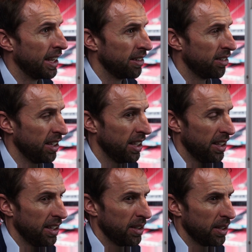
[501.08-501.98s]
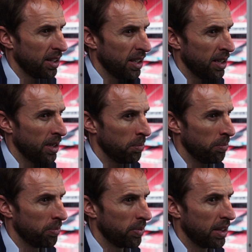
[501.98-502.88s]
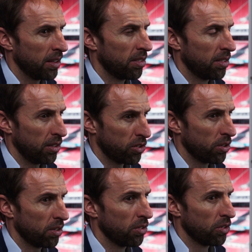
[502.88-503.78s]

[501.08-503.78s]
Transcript: and there's